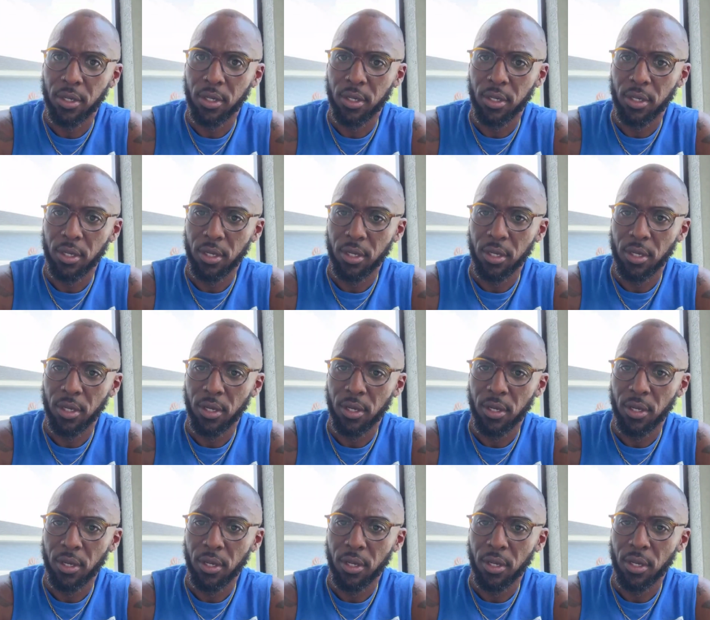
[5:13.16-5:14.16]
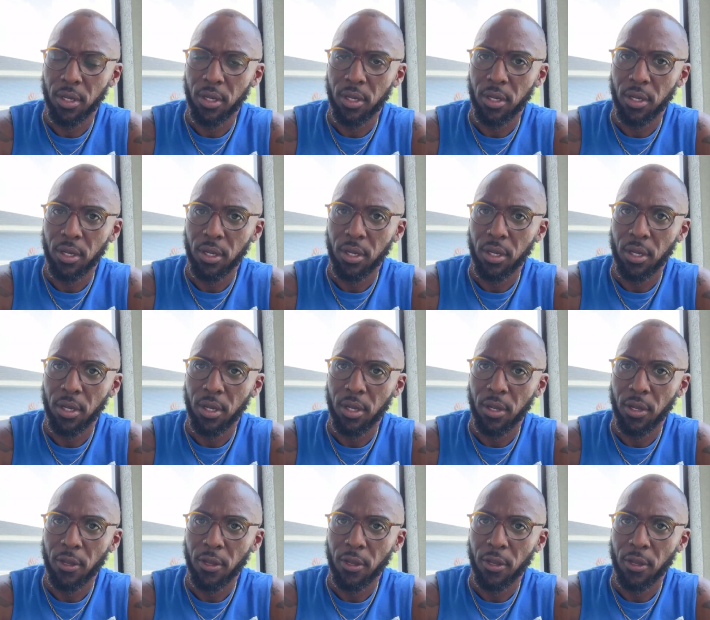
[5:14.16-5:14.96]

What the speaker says: No one is speaking in this clip.